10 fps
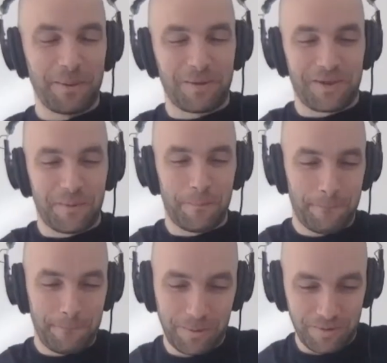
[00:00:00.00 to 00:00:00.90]
Okay.
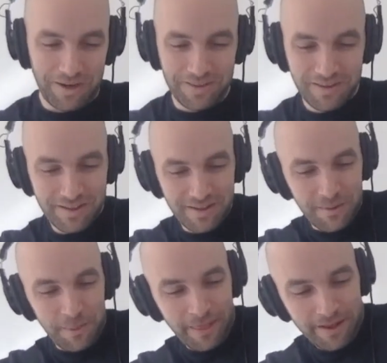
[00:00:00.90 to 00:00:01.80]
All right.
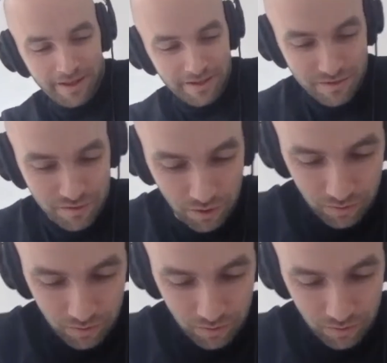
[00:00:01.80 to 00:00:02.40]
So